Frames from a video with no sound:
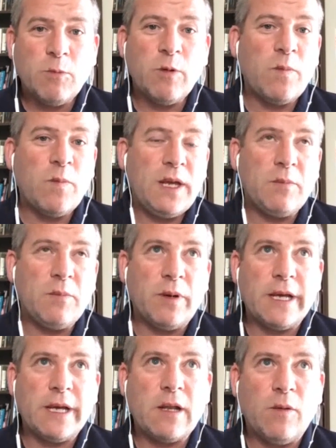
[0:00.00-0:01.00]
we were beaten
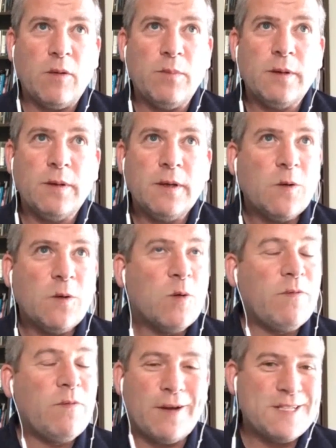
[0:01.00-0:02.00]
by a club
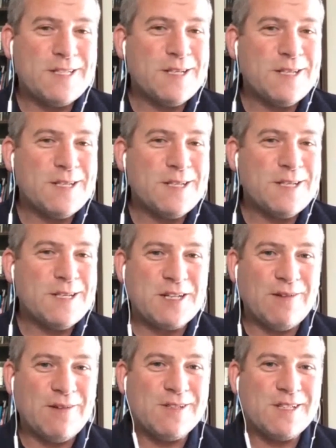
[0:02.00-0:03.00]
who were very similar to
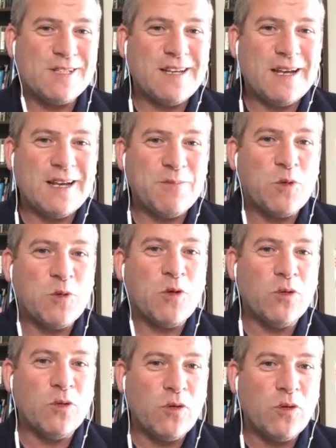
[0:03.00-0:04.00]
ourselves, who
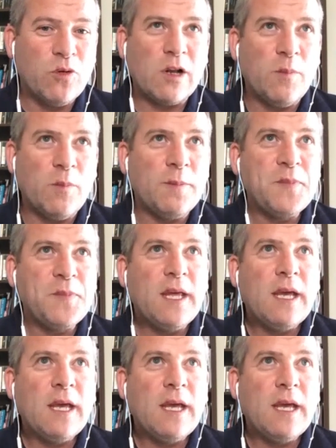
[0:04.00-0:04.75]
were a rural club,